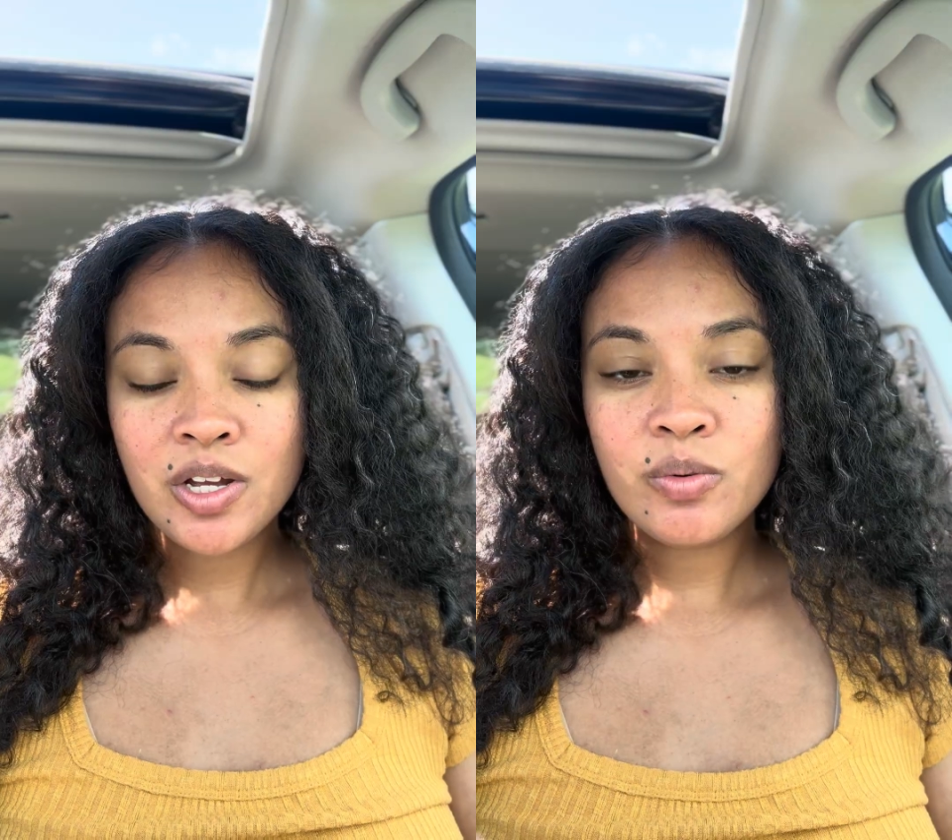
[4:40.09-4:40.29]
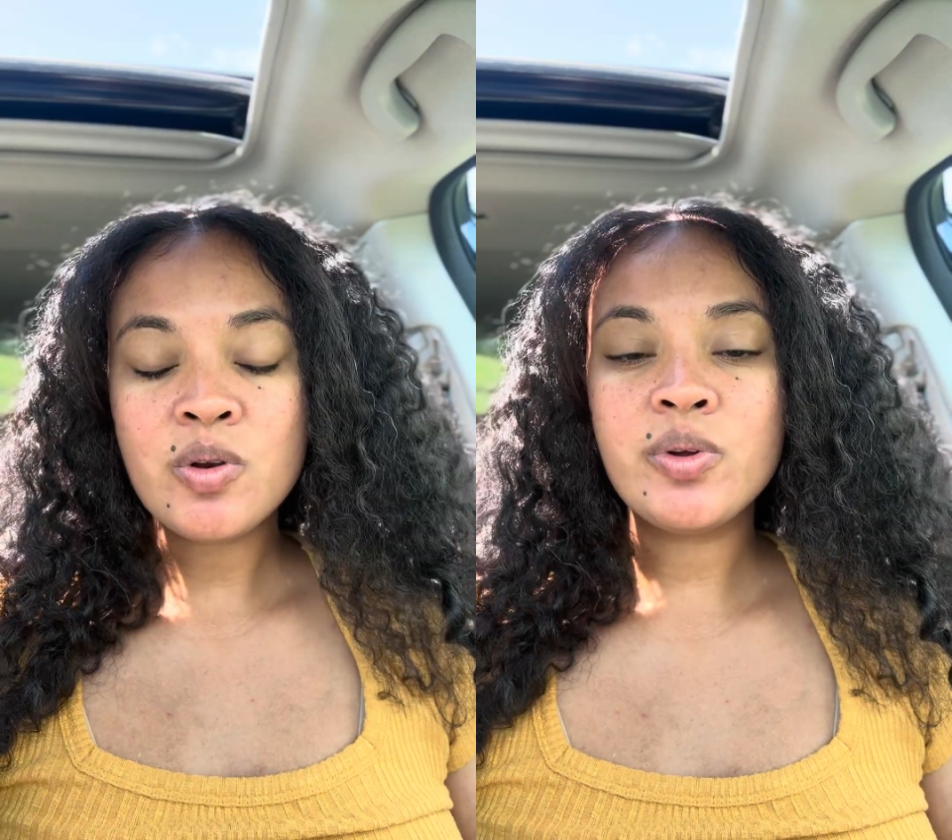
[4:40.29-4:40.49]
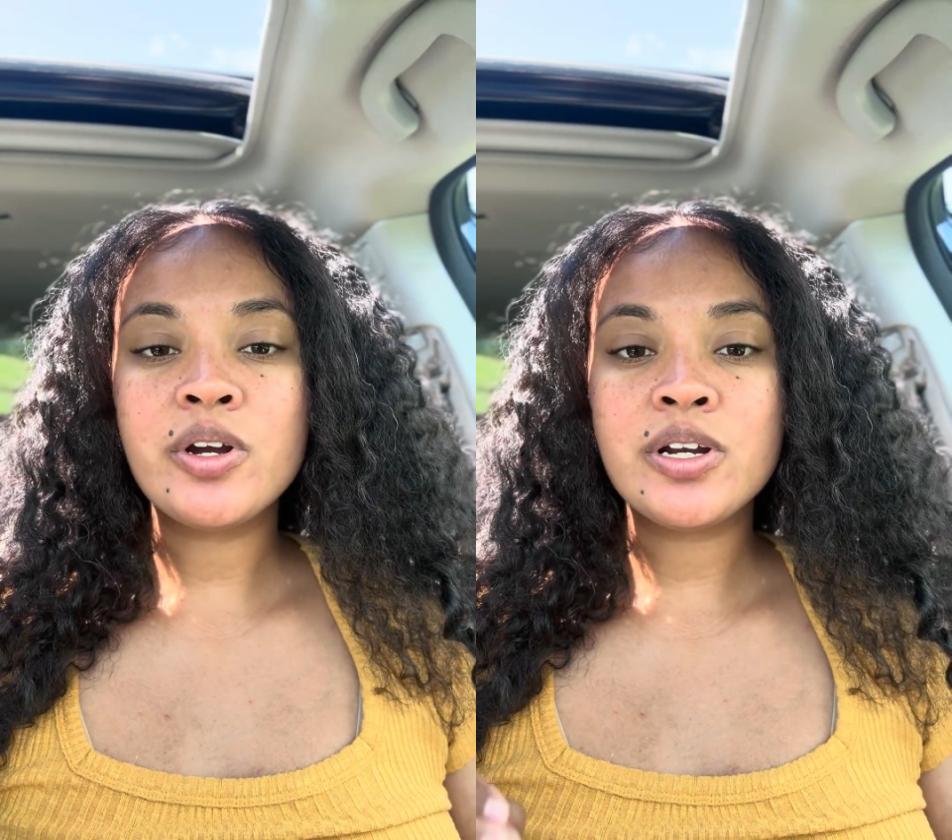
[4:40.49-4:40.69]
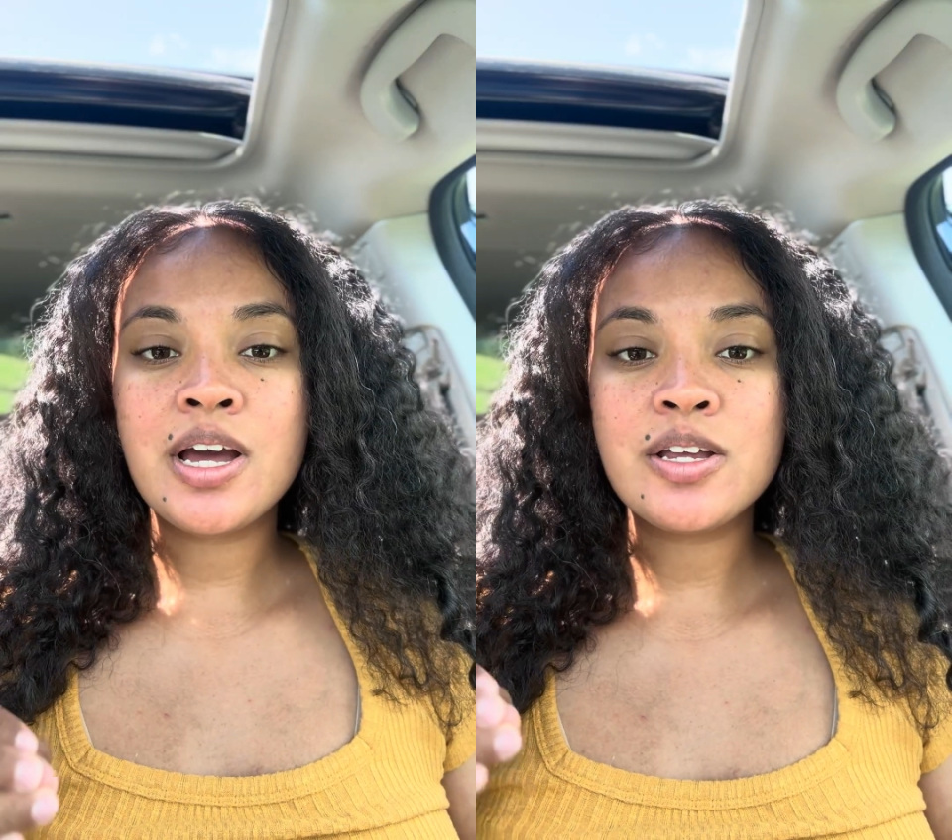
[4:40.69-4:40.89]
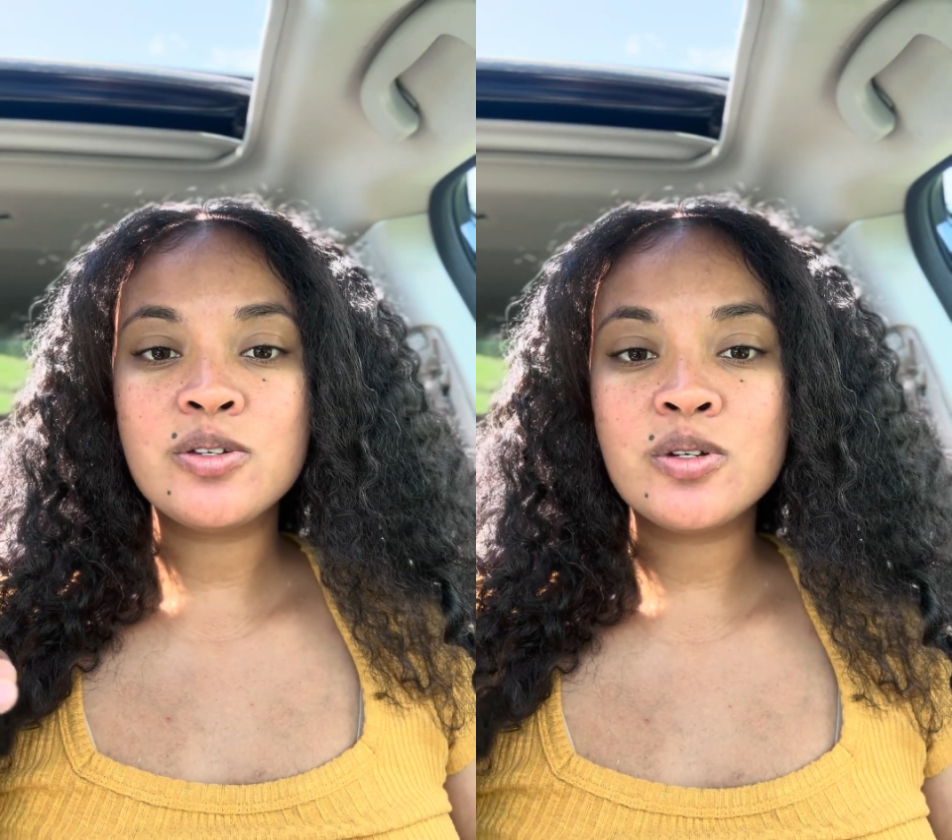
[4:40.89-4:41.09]
When we are
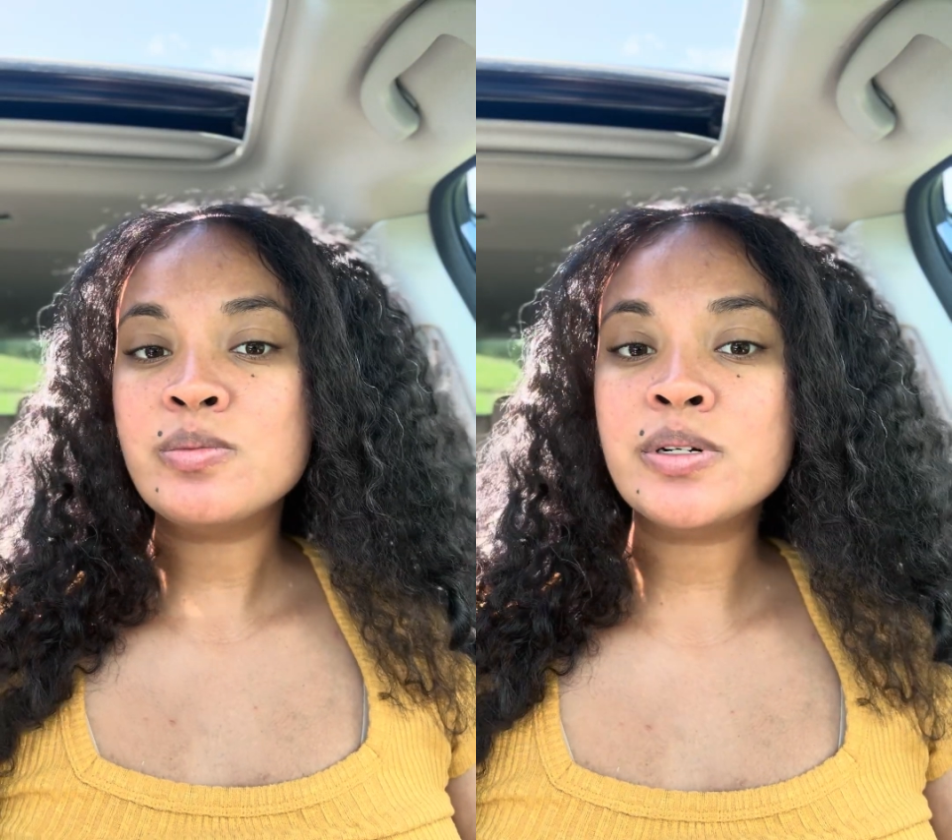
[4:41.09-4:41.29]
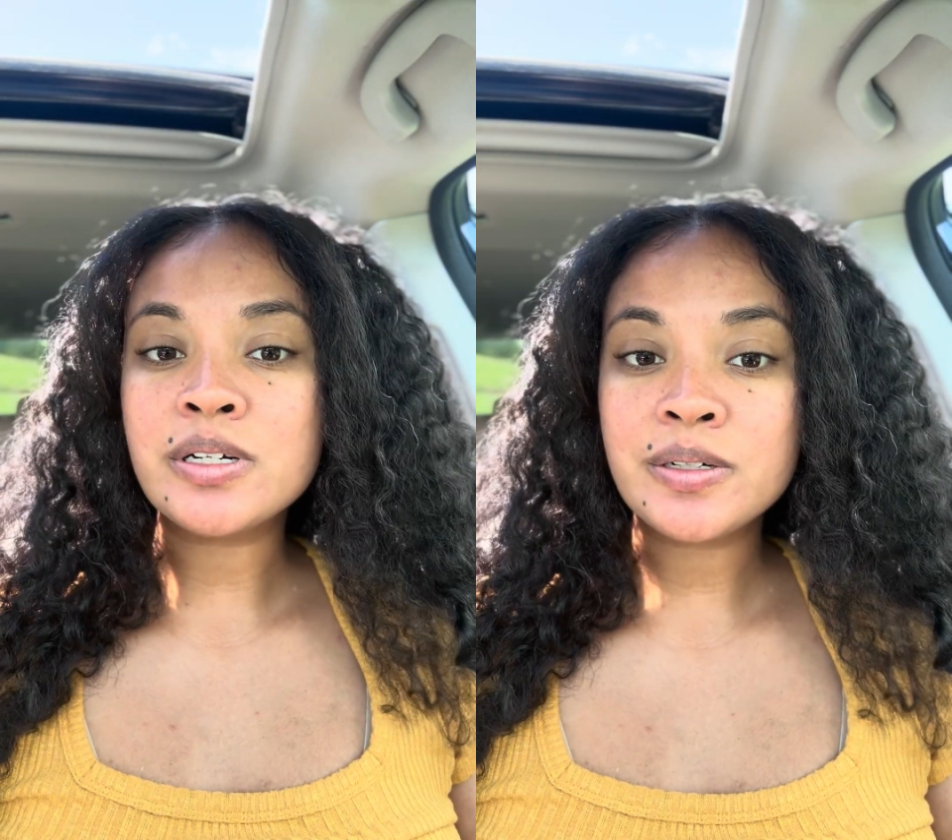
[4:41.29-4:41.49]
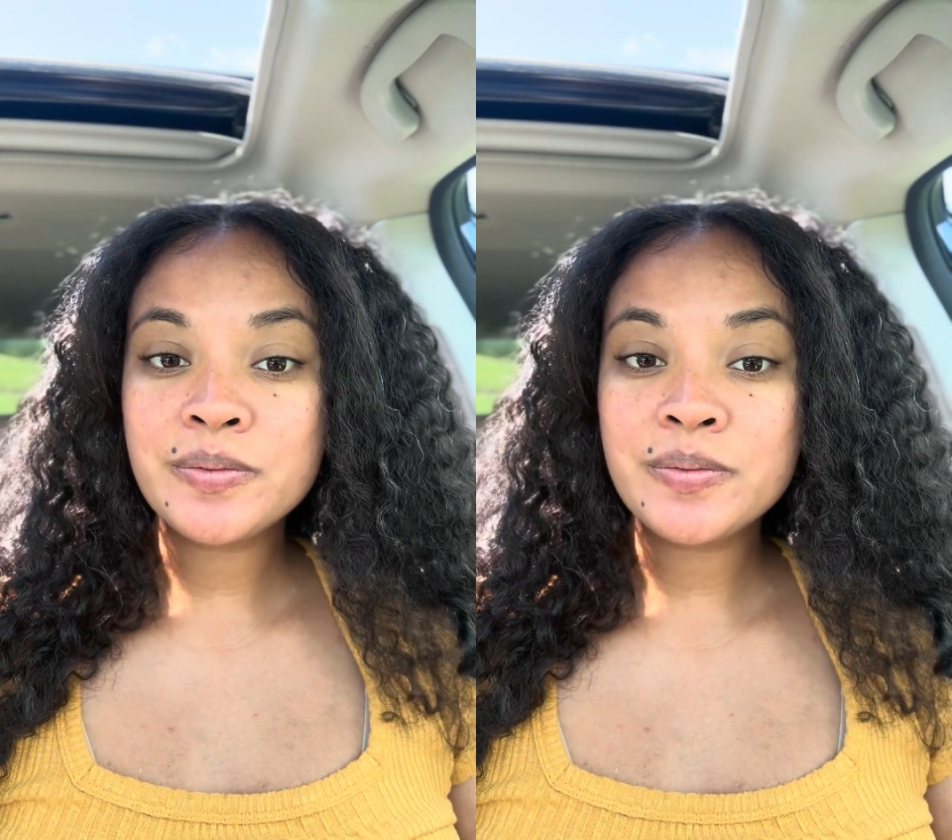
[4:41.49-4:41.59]
not sober,